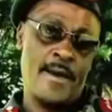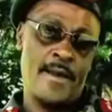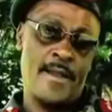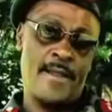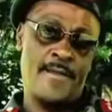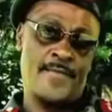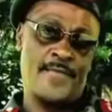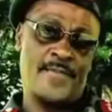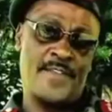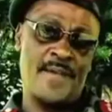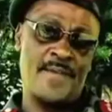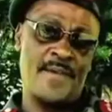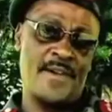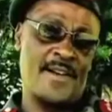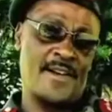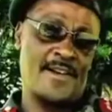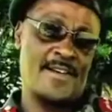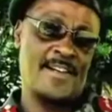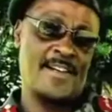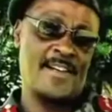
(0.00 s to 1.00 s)
If someone
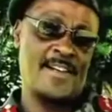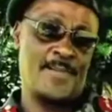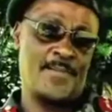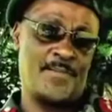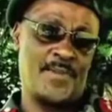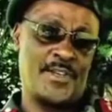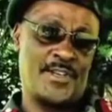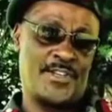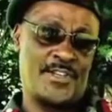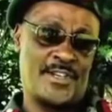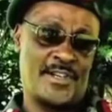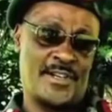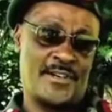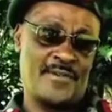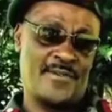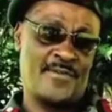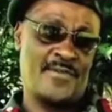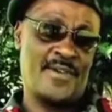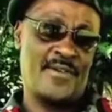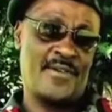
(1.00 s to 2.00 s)
had taken a picture
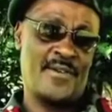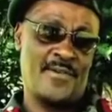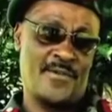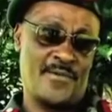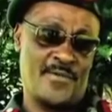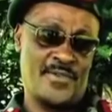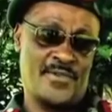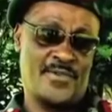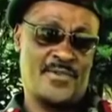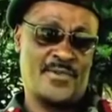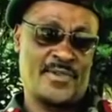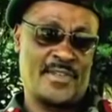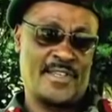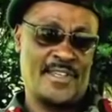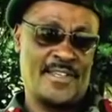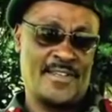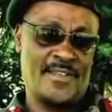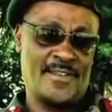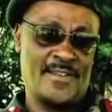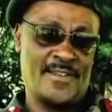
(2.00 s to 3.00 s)
of how I was
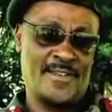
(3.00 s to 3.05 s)
looking,